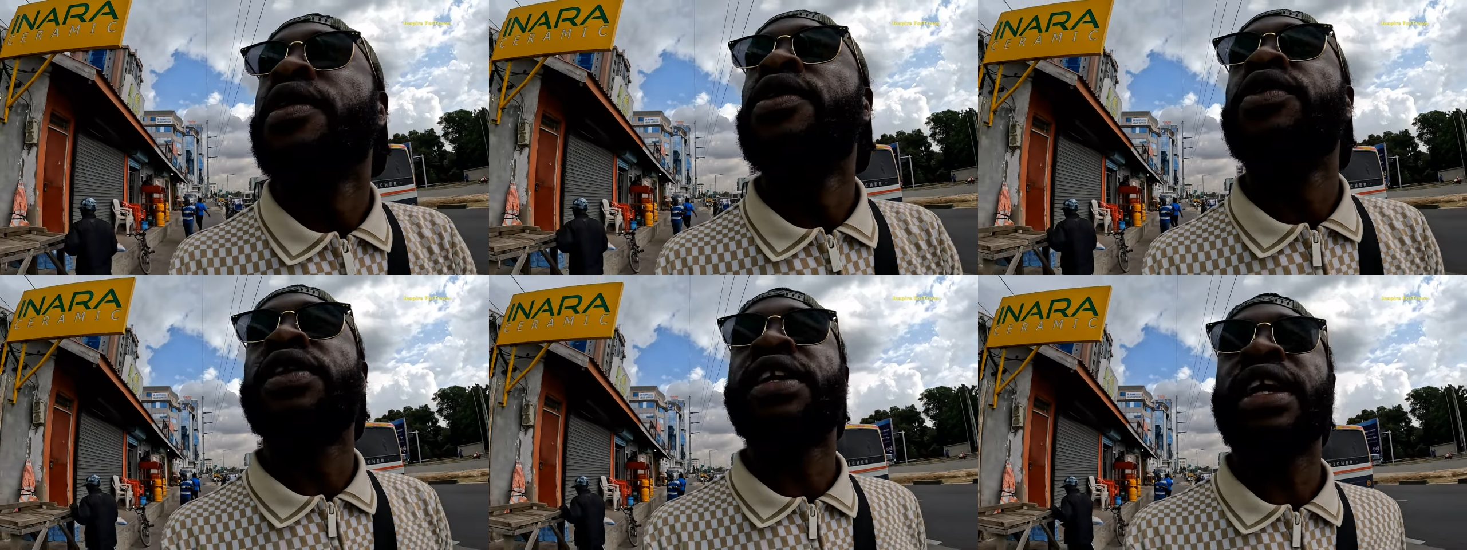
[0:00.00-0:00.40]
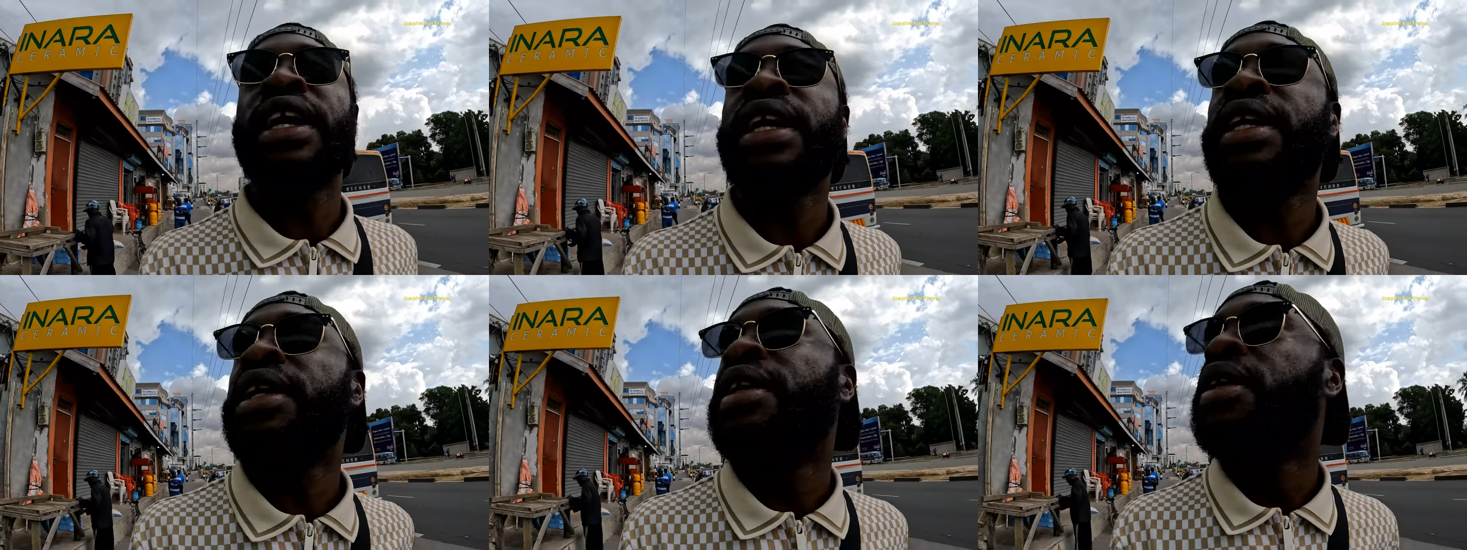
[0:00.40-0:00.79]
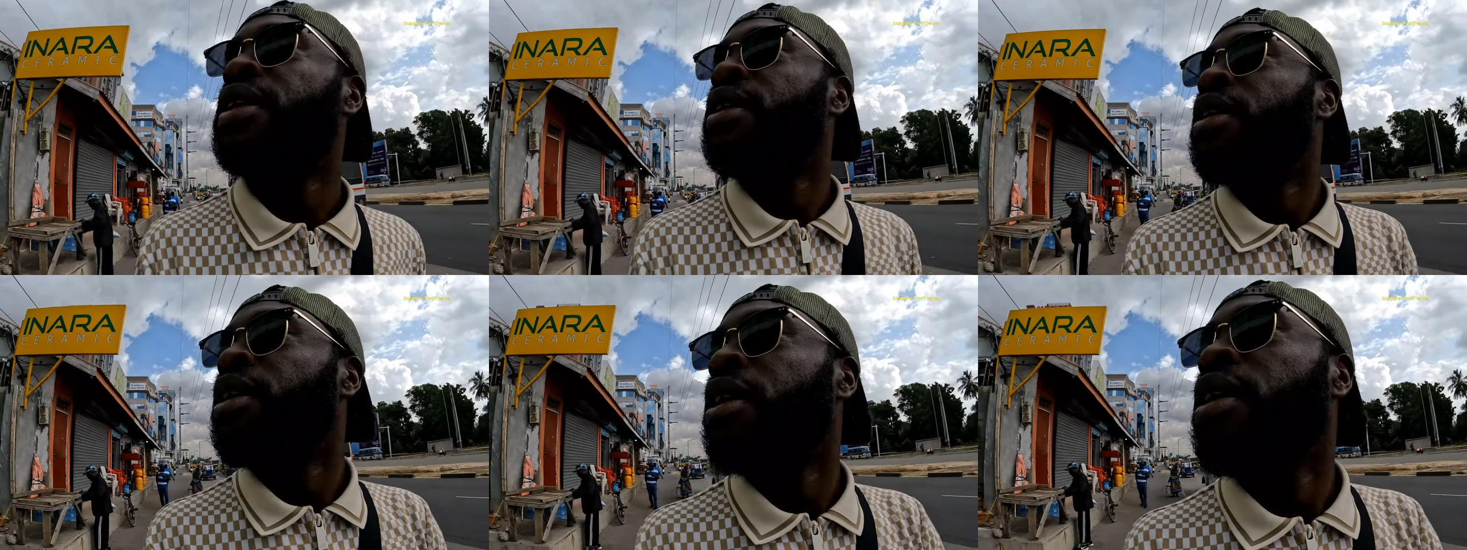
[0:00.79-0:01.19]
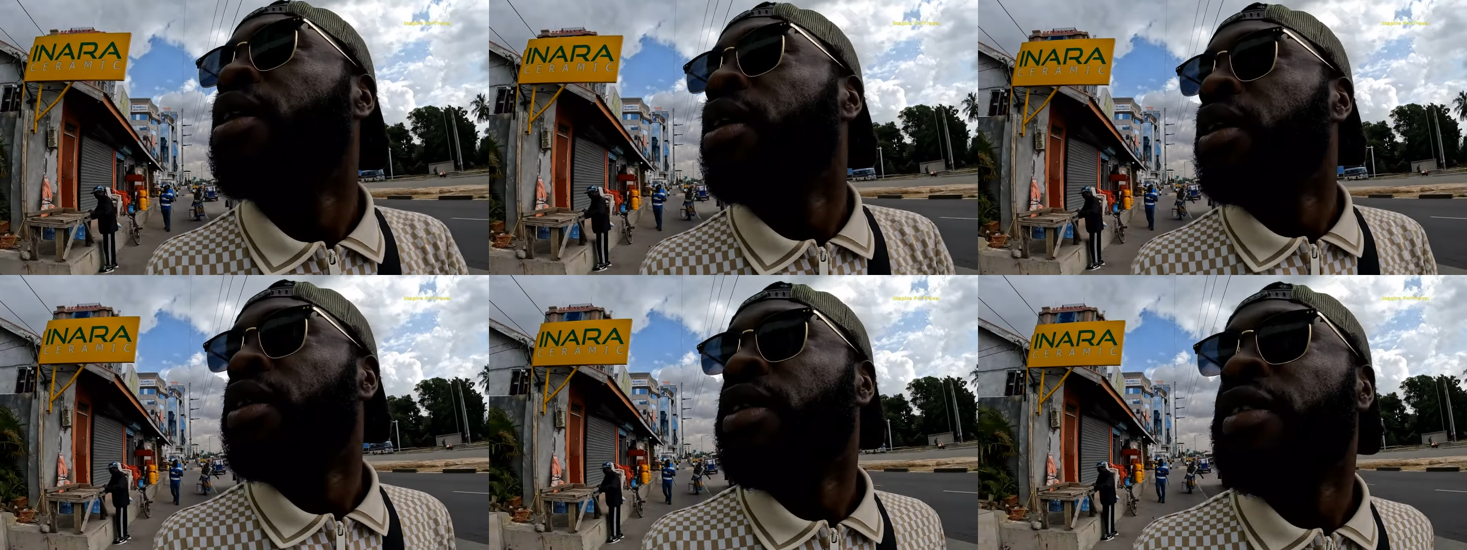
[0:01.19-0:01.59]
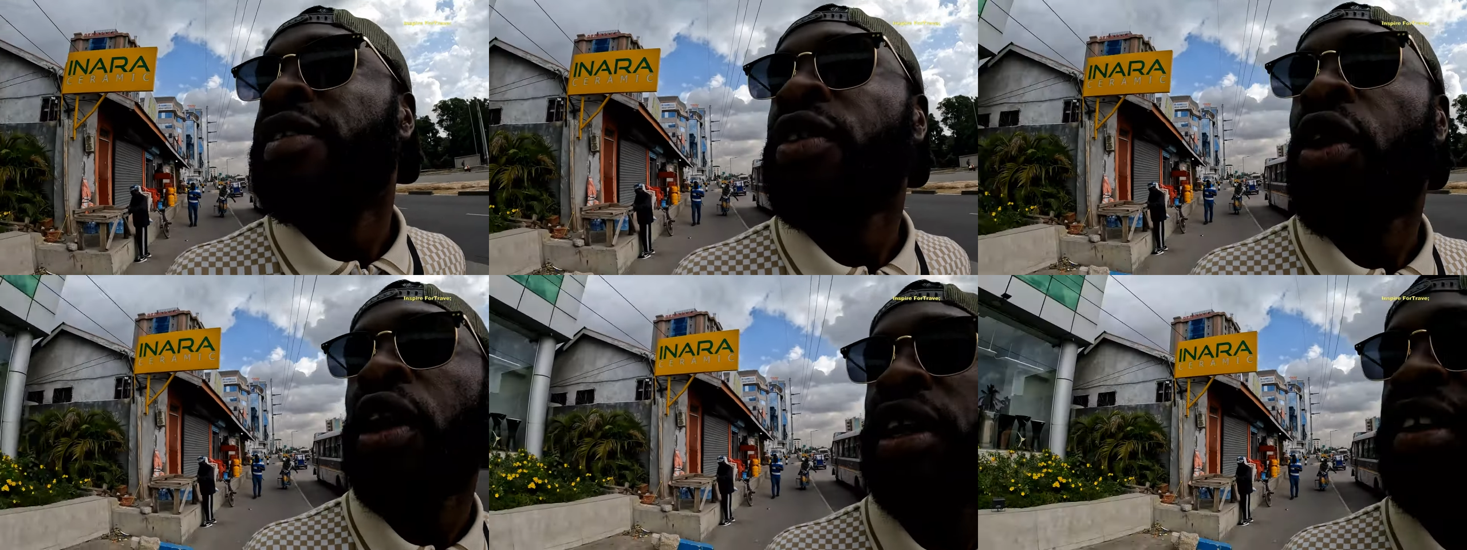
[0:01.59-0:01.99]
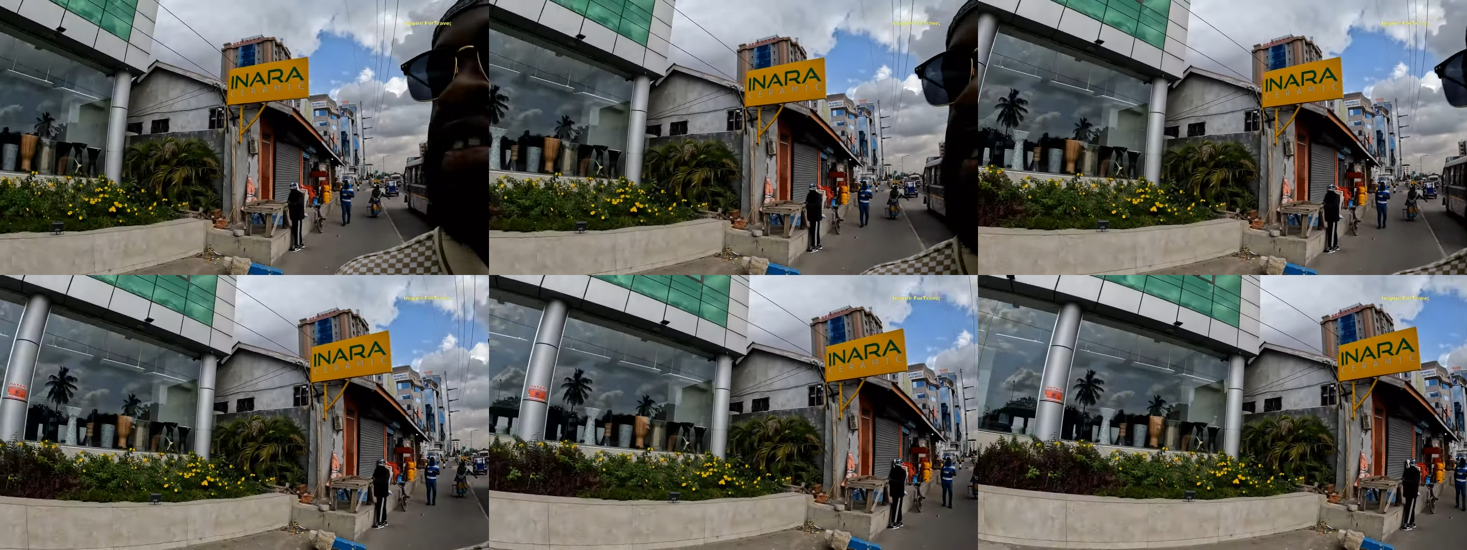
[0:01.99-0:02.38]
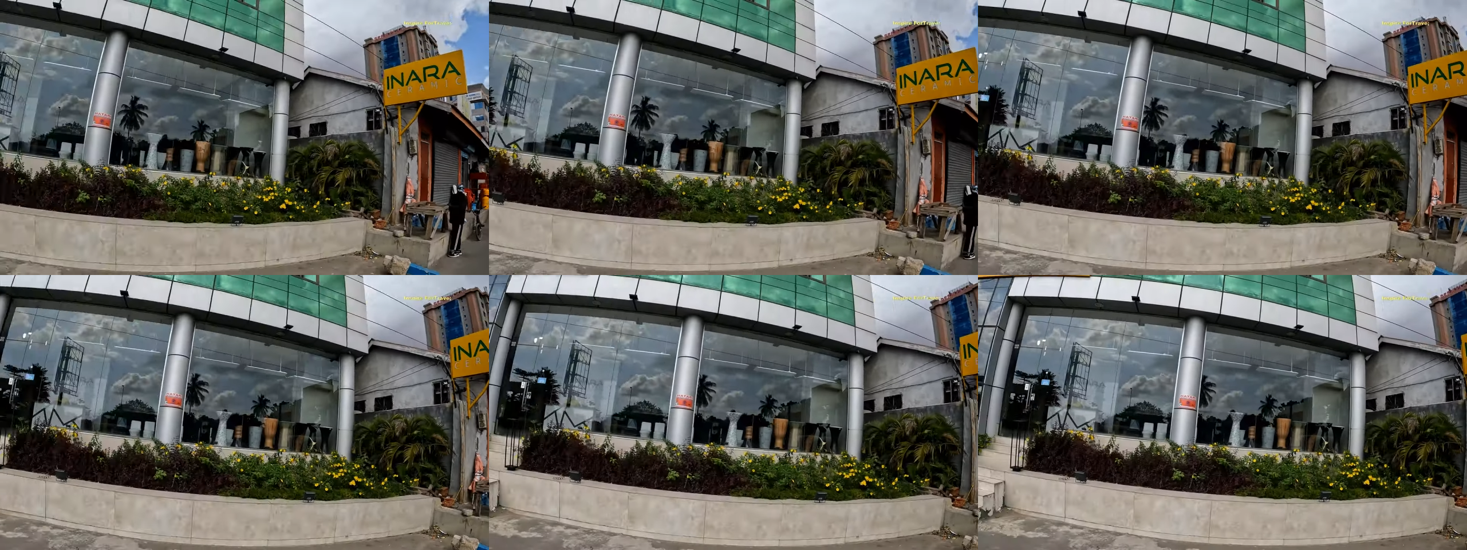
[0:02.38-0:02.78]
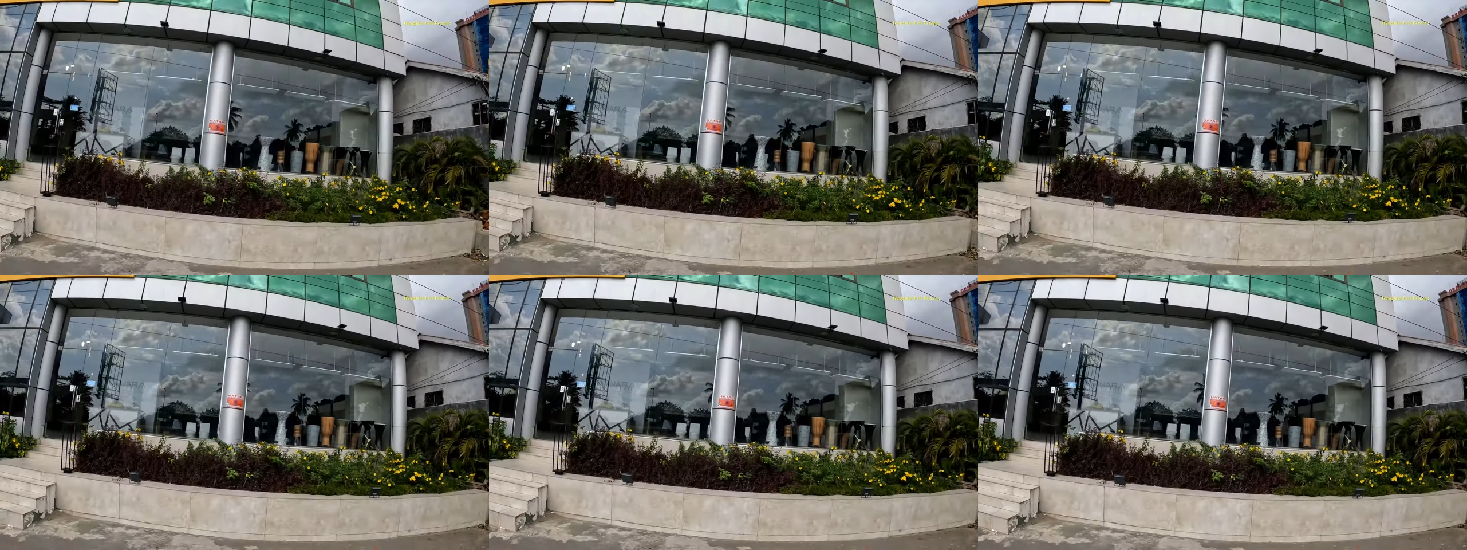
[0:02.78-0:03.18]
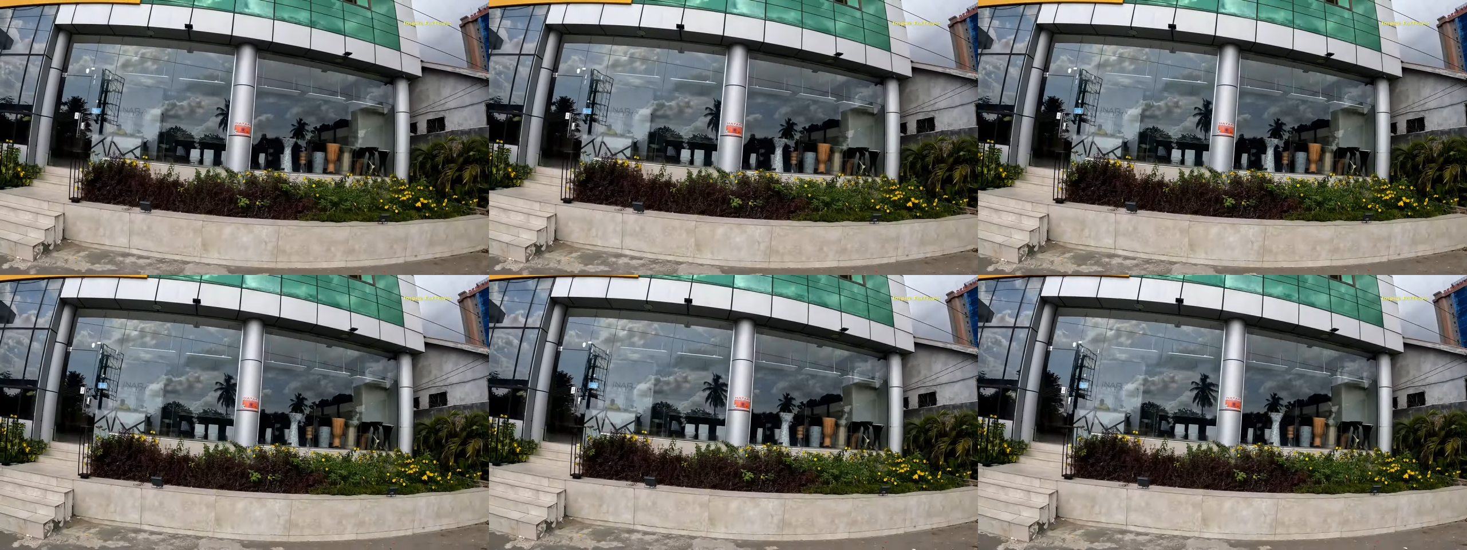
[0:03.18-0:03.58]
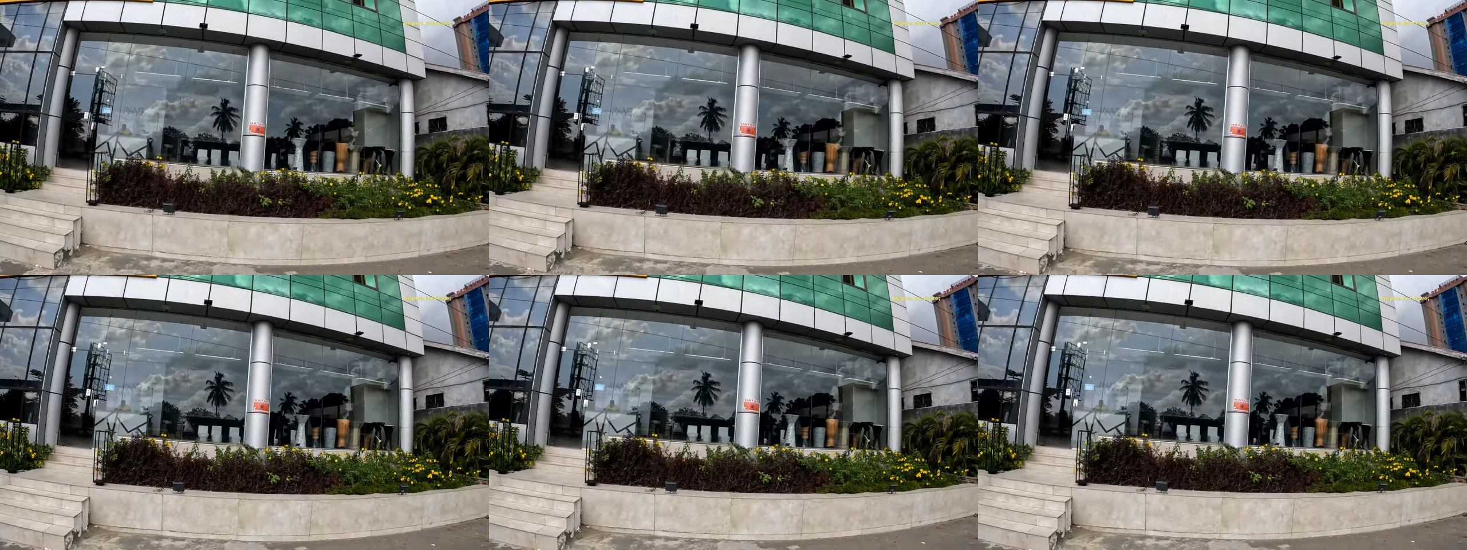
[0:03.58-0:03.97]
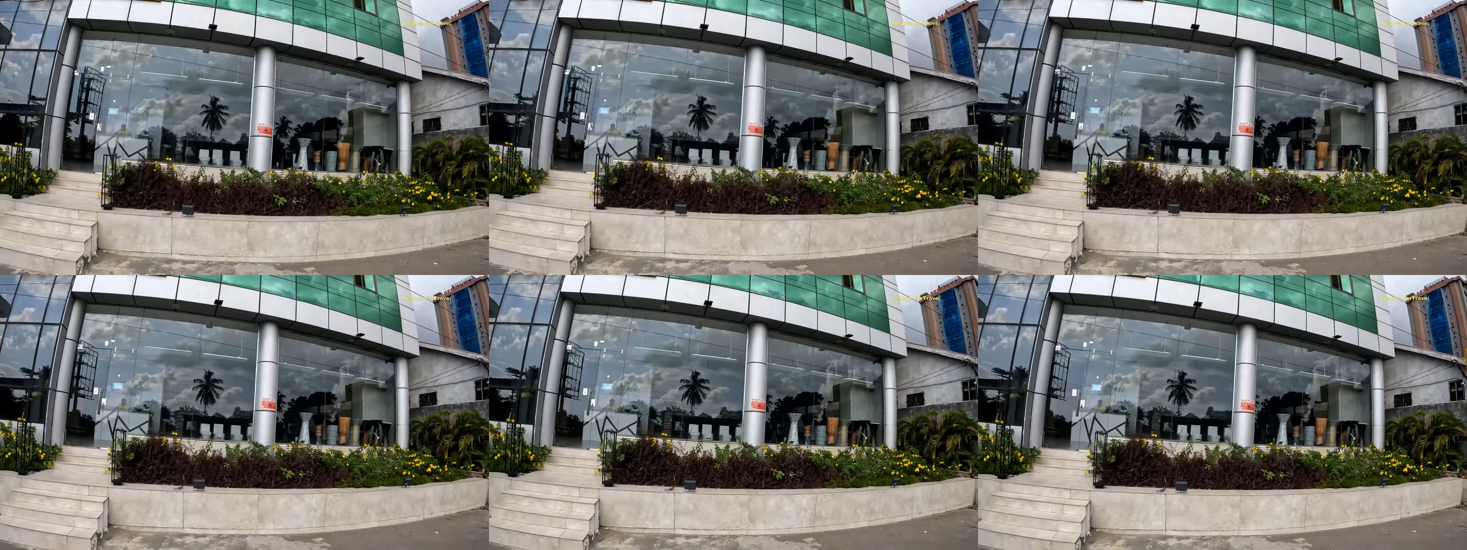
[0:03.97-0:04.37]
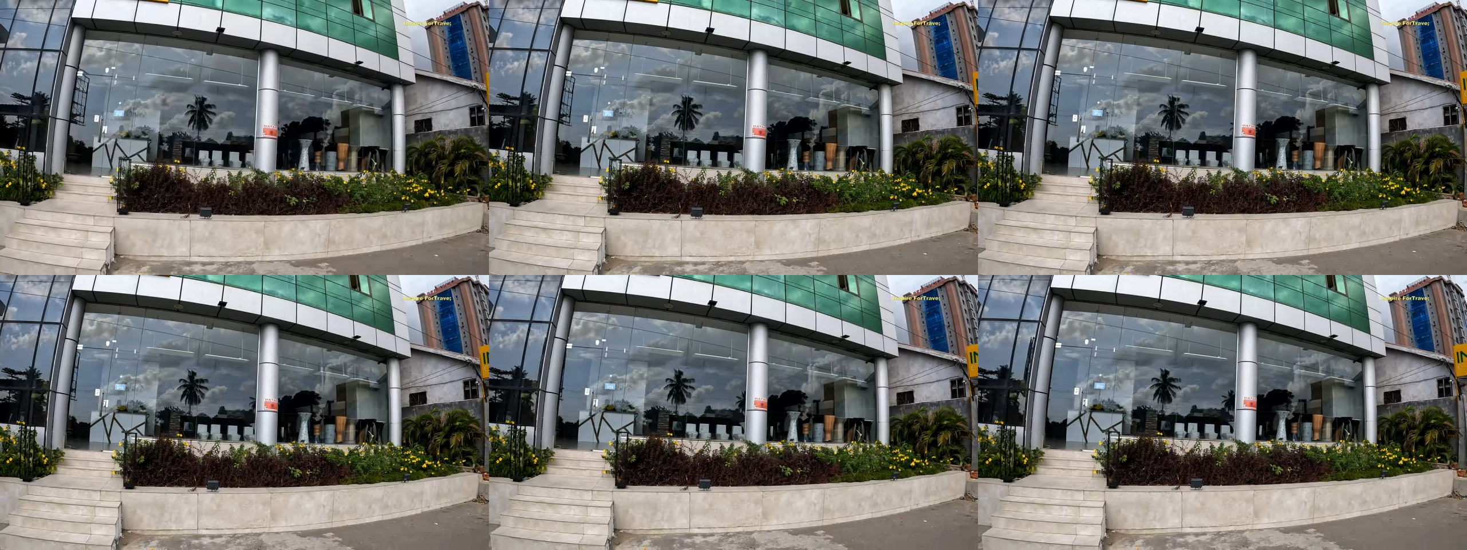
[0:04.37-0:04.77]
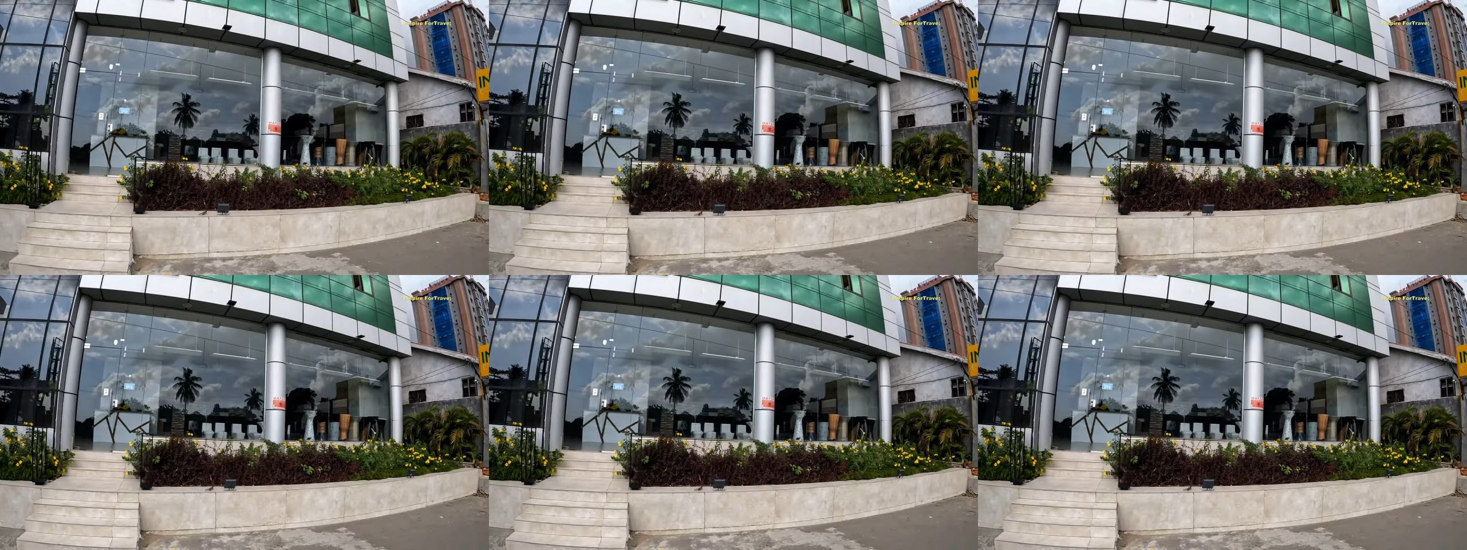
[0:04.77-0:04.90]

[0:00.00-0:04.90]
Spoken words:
No face is visible, so there are no lips to read.